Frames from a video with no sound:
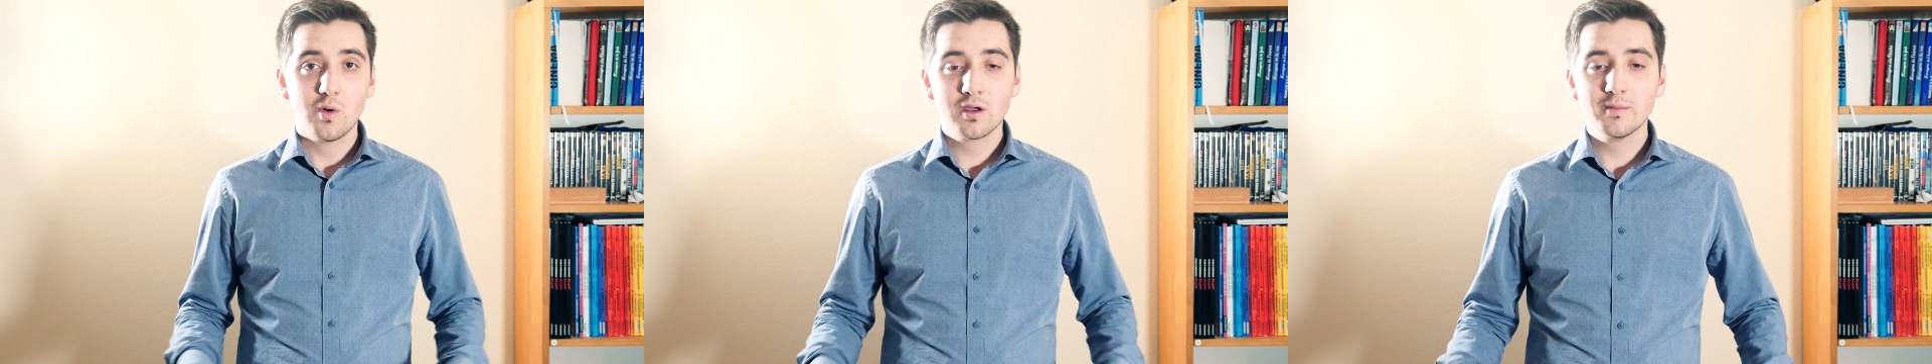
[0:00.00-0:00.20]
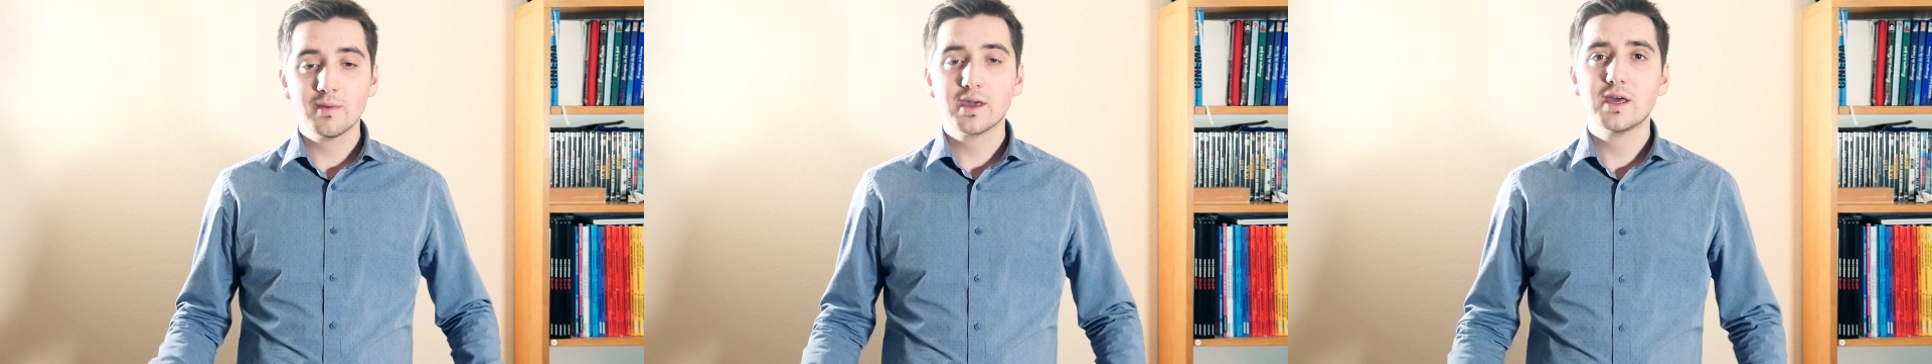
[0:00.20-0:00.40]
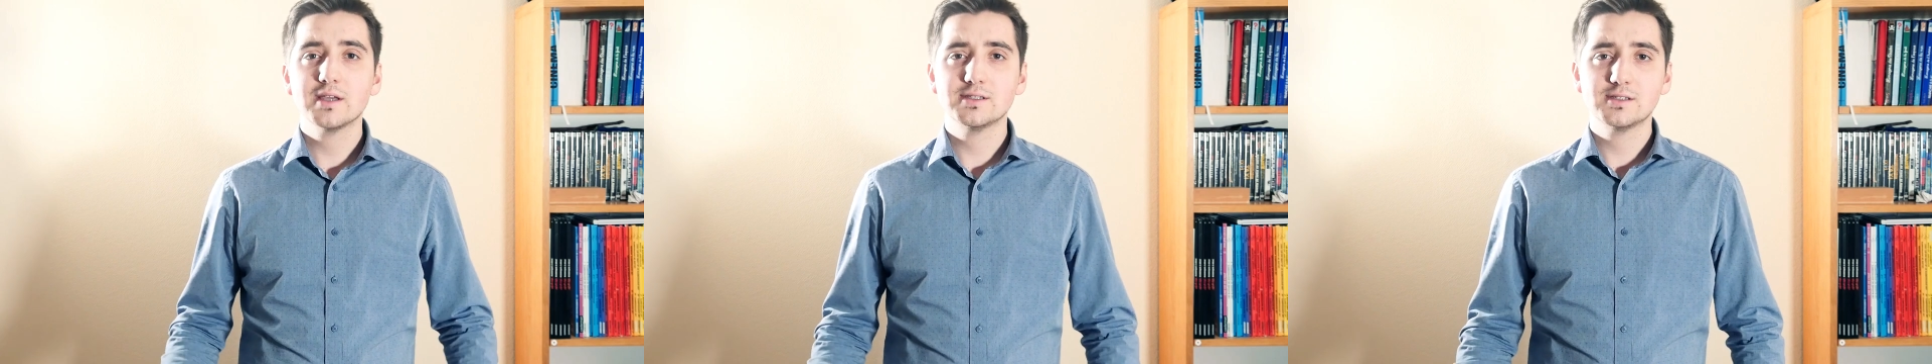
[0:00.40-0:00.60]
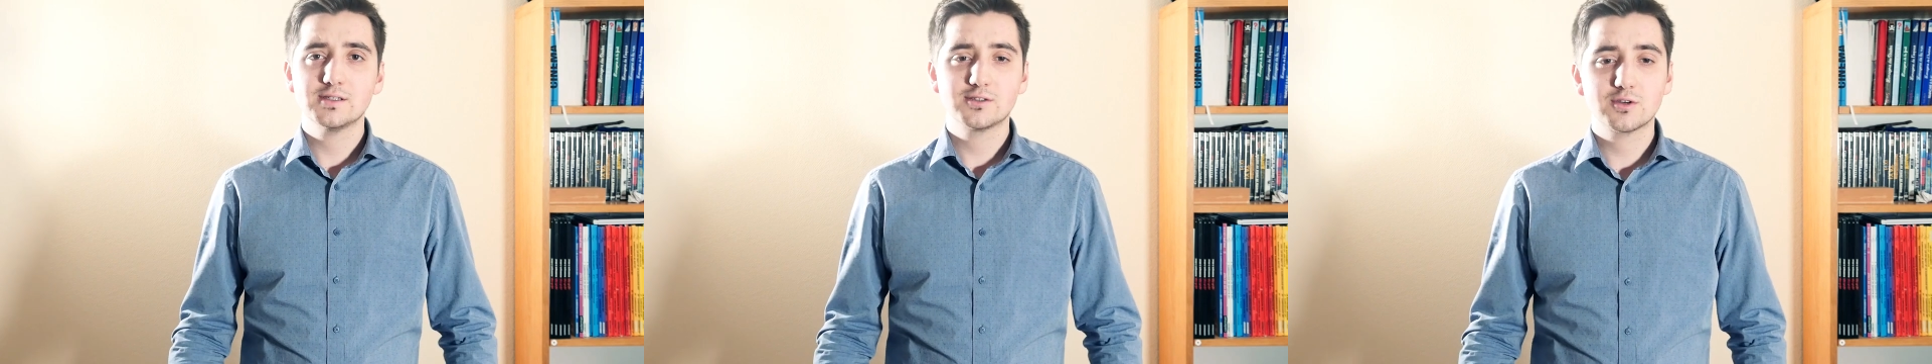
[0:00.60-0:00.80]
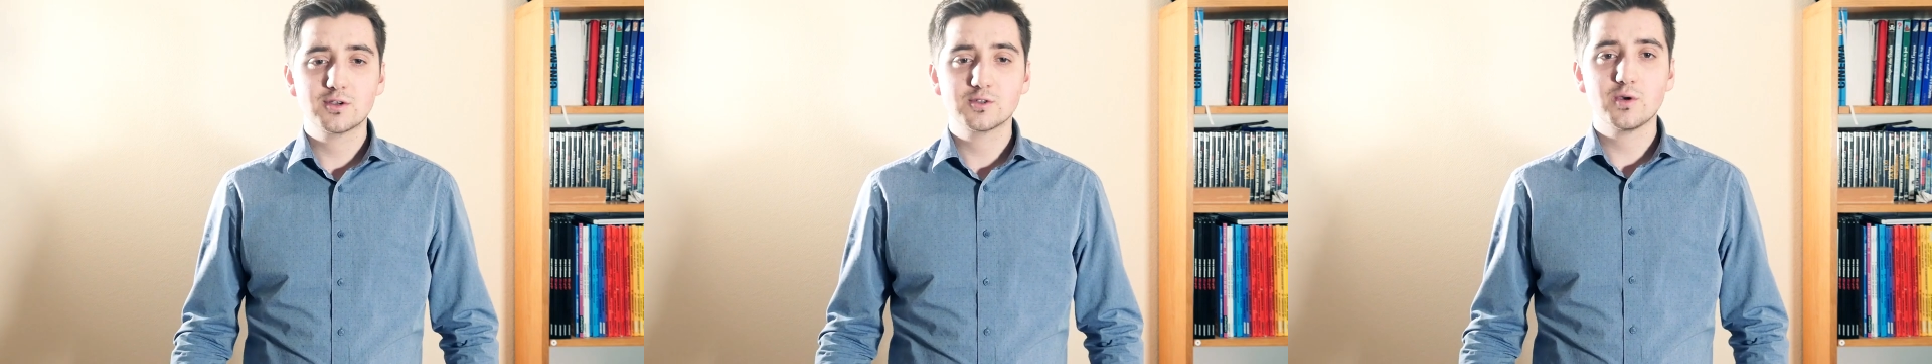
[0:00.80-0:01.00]
Welcome back, guys. This
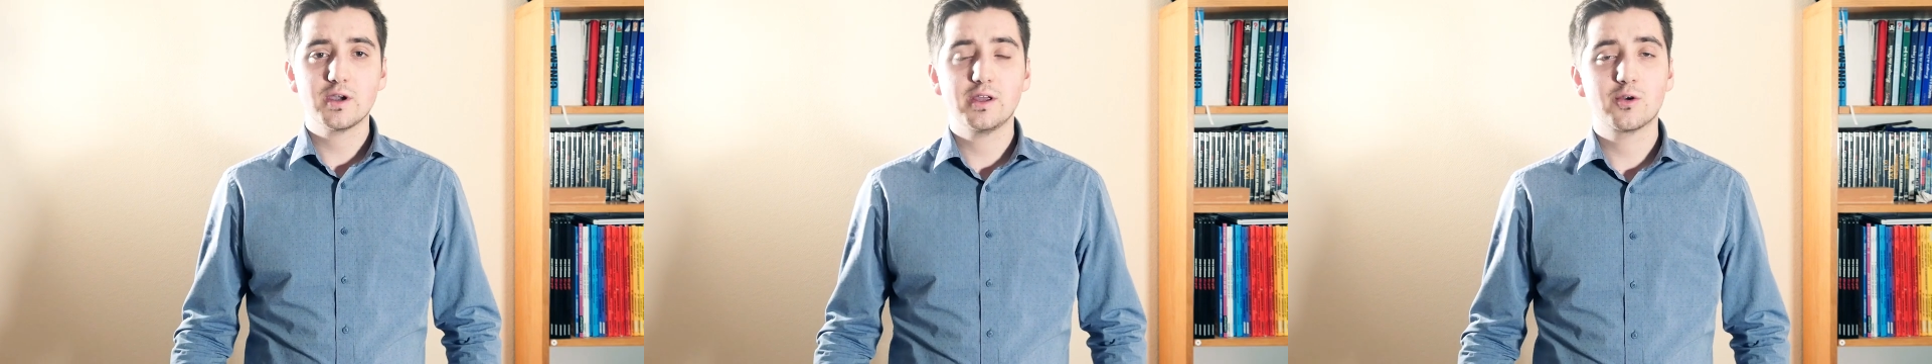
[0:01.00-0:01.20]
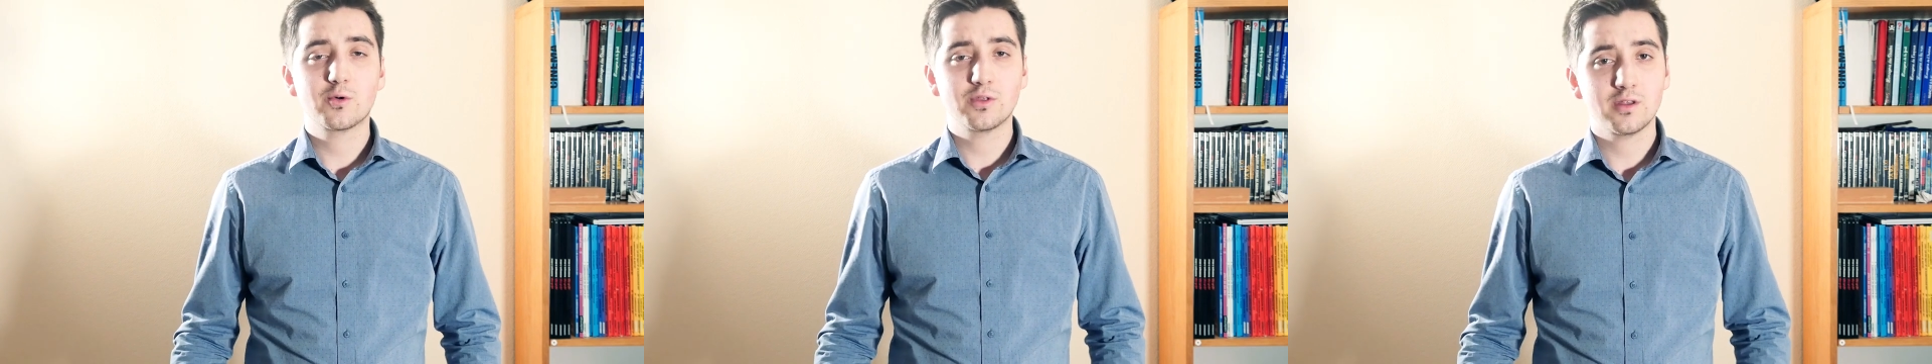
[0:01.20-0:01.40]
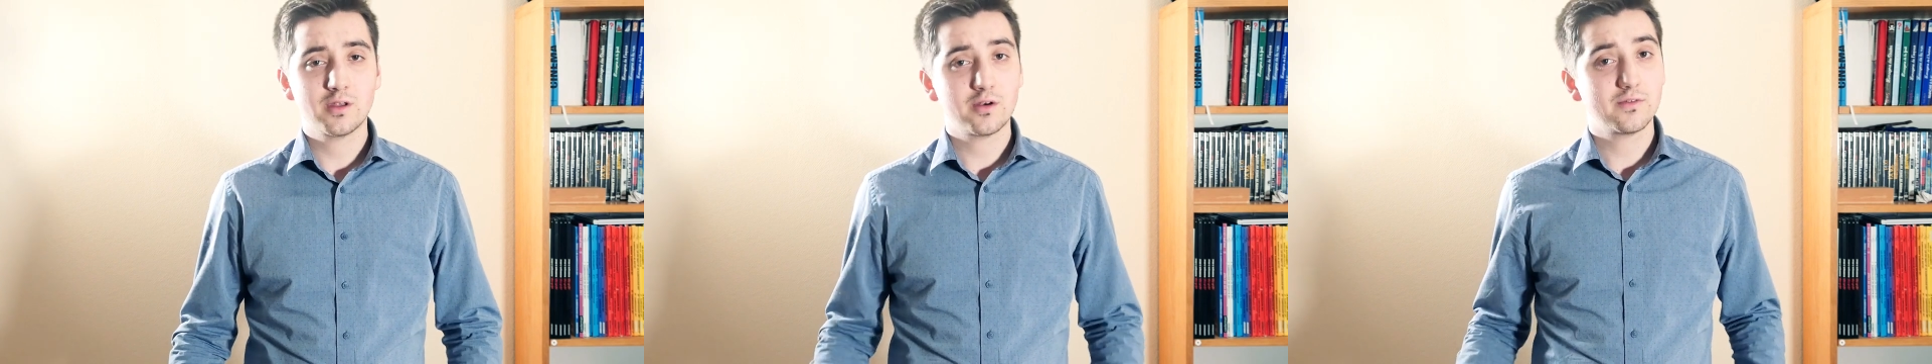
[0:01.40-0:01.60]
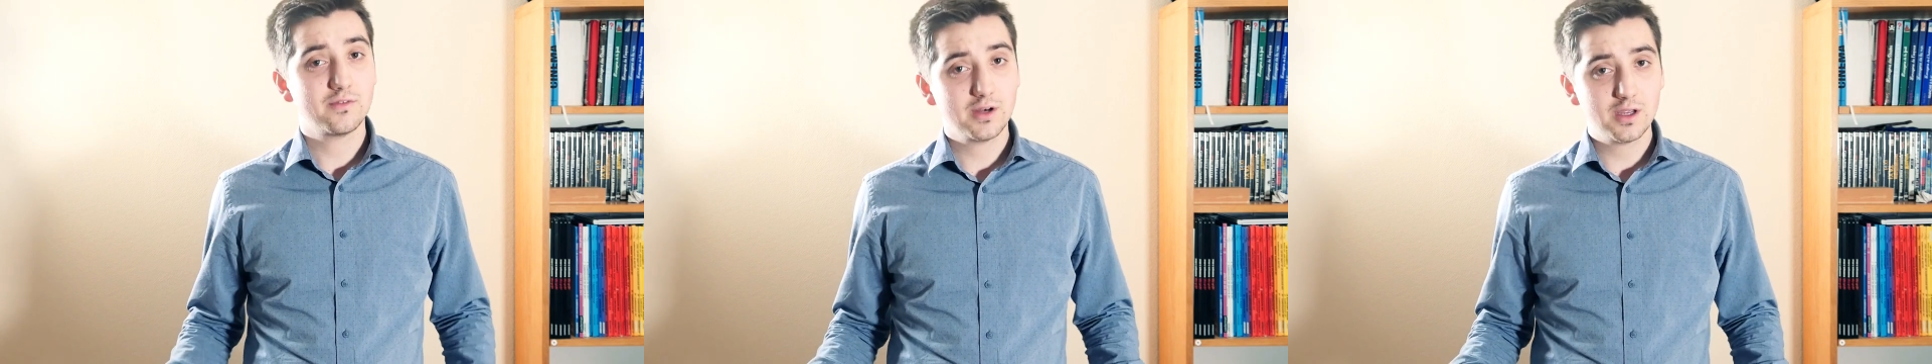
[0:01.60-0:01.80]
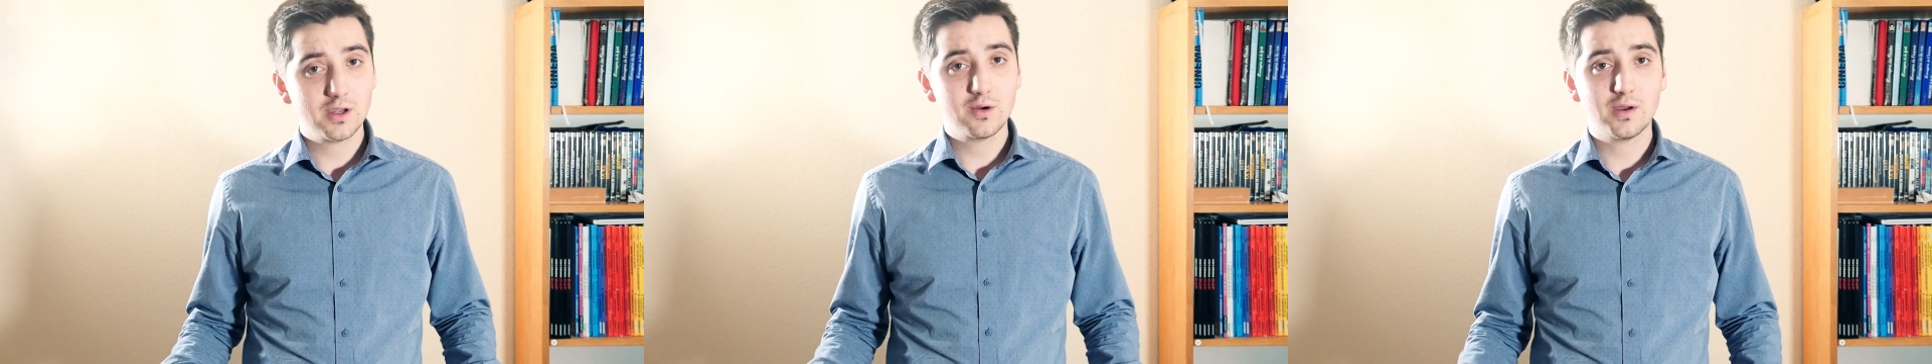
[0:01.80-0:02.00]
is Sergus White here with another
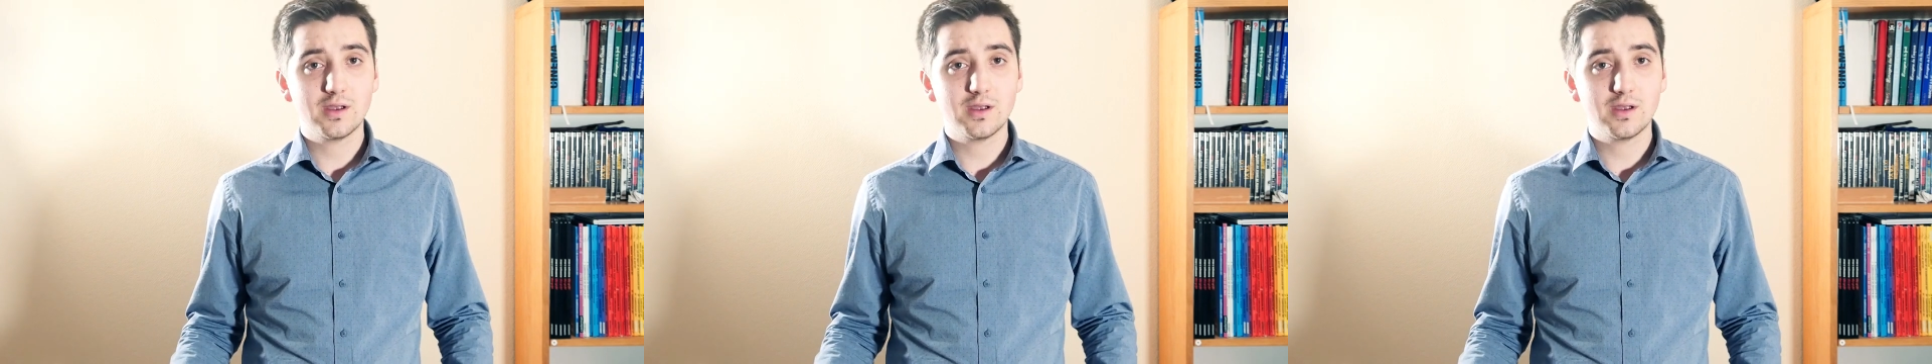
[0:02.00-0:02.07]
video,